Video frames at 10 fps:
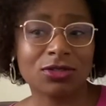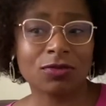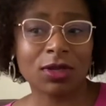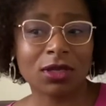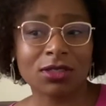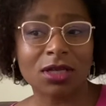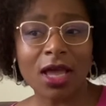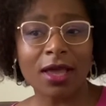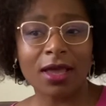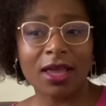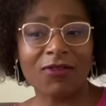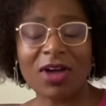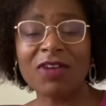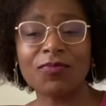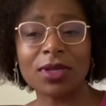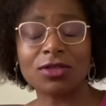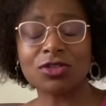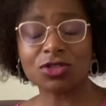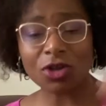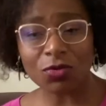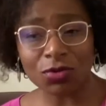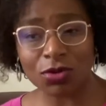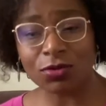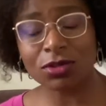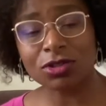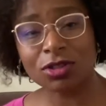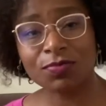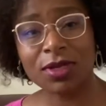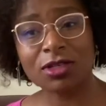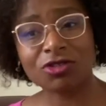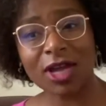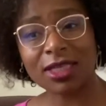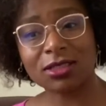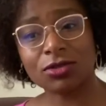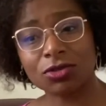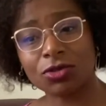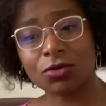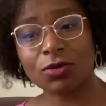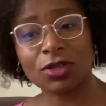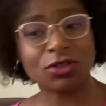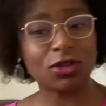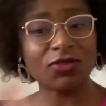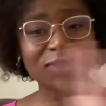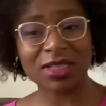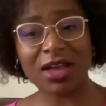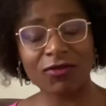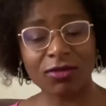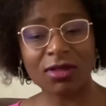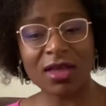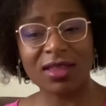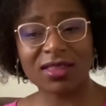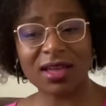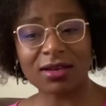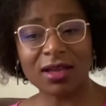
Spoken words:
Because if I've been so used to just being attracted to surface level, then